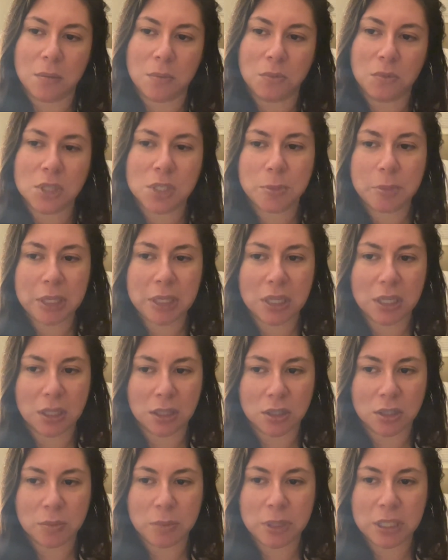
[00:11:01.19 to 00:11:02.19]
We spent a
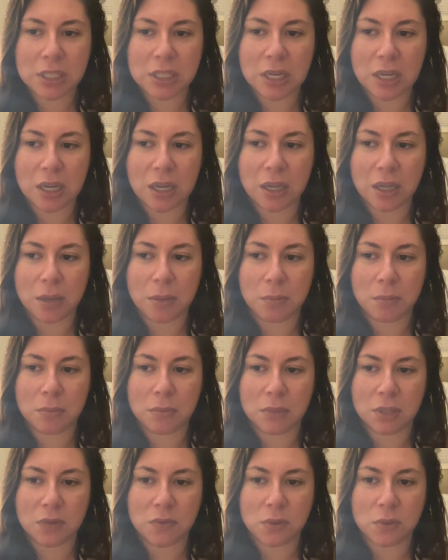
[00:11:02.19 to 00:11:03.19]
little bit of
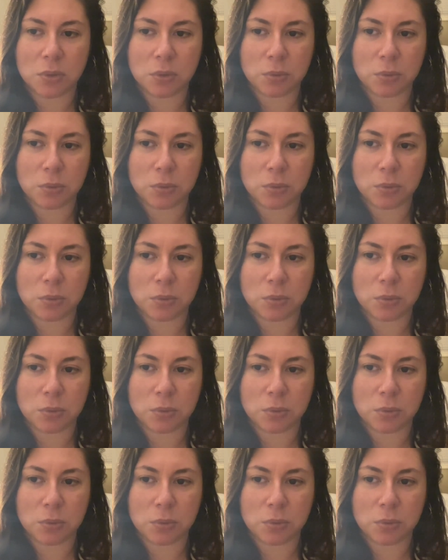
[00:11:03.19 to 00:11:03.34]
time living with